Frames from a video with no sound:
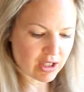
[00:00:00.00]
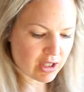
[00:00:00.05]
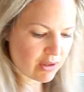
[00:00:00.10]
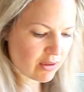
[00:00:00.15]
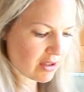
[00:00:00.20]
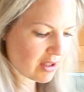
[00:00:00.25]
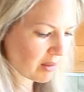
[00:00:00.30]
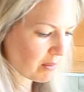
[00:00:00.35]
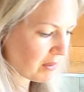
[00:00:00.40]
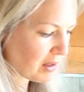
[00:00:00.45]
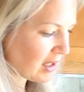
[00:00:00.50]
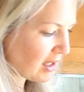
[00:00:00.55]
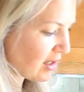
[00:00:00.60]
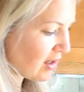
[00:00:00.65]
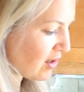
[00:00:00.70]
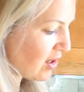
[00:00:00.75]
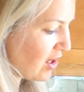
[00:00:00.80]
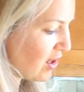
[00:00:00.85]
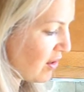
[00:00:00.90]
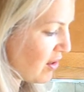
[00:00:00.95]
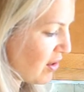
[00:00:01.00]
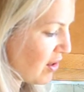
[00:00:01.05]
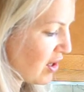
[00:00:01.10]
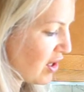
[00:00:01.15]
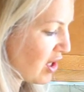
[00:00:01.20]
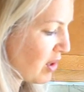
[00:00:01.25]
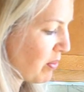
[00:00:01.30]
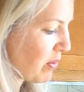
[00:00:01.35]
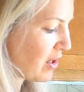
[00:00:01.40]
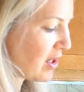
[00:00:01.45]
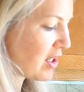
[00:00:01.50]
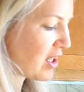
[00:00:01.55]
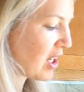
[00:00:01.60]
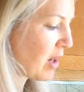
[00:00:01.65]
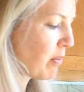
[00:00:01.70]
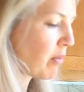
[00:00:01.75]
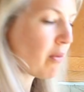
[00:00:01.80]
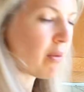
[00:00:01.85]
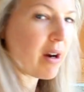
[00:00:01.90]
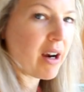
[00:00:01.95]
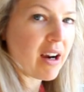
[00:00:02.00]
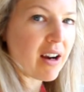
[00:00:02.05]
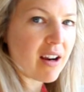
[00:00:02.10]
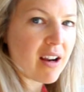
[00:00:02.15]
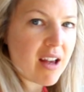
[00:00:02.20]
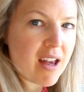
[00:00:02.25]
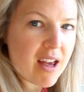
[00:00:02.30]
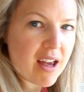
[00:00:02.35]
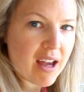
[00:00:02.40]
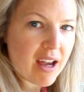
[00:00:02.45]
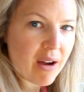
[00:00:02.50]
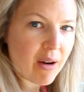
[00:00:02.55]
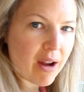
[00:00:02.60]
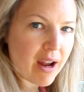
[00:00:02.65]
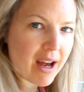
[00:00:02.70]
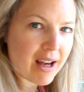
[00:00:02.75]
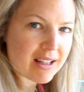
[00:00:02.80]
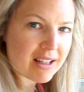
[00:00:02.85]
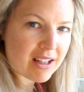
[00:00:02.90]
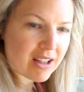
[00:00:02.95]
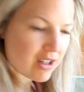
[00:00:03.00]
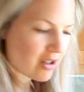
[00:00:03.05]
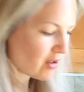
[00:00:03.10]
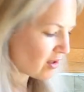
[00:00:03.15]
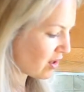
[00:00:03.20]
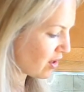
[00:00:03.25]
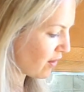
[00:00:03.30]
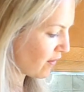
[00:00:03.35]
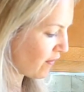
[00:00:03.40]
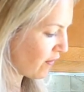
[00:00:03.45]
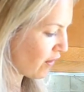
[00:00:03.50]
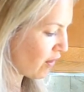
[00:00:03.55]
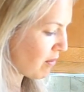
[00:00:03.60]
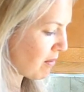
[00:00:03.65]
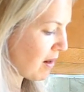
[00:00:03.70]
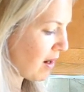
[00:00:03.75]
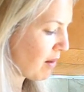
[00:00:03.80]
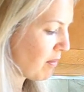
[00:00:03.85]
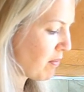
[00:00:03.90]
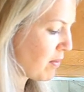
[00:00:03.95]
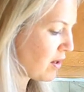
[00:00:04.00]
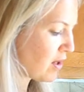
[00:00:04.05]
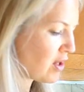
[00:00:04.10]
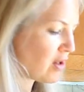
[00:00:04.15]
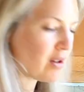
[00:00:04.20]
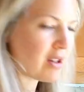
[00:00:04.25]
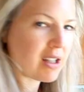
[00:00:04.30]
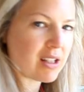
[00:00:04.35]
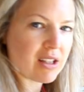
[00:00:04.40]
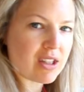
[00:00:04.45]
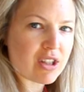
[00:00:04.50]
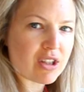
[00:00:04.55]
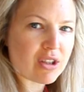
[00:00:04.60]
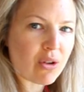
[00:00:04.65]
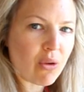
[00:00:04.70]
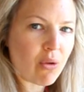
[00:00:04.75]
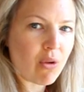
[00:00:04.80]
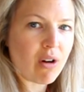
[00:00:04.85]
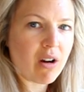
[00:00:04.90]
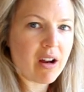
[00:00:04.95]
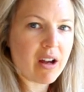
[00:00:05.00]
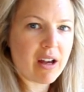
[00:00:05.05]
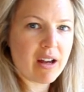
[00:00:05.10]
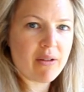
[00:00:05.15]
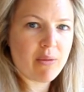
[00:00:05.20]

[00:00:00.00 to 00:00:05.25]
do something, you know, you could just put it in Tupperware, and as it starts to firm up, you can score it,